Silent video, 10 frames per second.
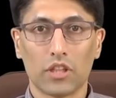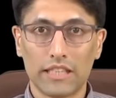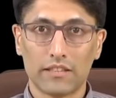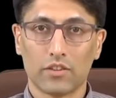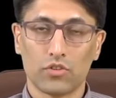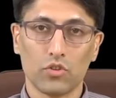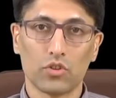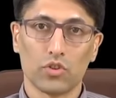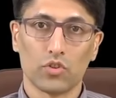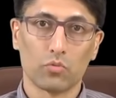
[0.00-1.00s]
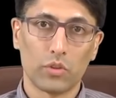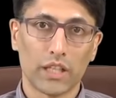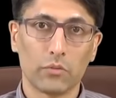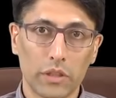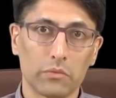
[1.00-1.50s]
and institutions
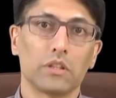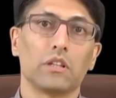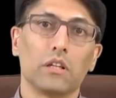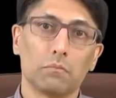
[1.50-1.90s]
where we would